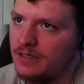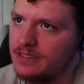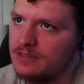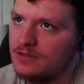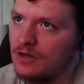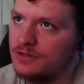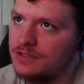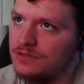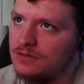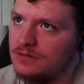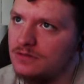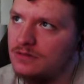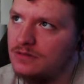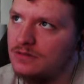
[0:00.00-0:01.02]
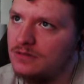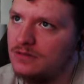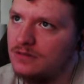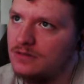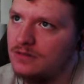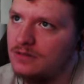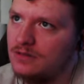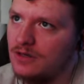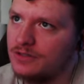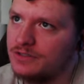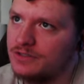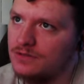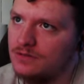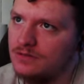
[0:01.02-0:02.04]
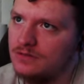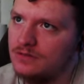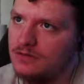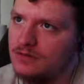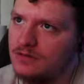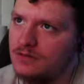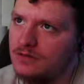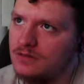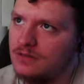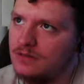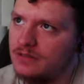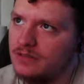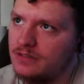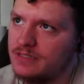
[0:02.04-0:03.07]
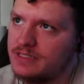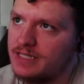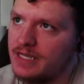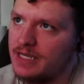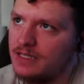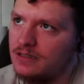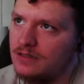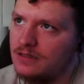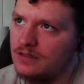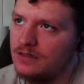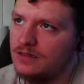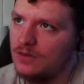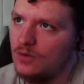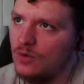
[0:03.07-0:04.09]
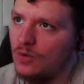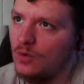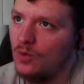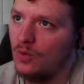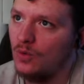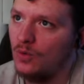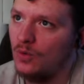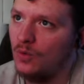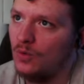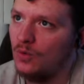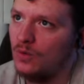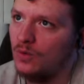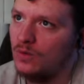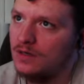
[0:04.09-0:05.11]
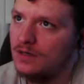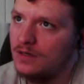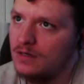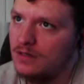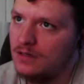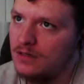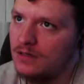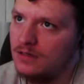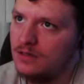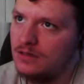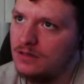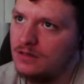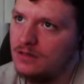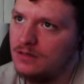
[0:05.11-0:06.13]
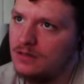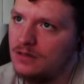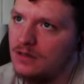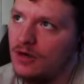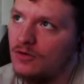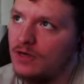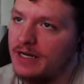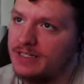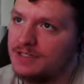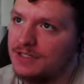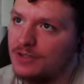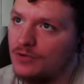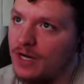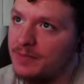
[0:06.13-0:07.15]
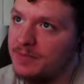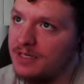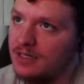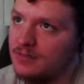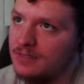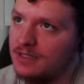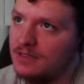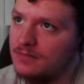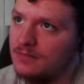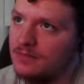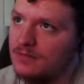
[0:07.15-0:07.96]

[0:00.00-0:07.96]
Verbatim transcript: All right, R2. R2. Same. Ho, ho, ho, ho. Oh, God, he's going to grind me up. Yeah.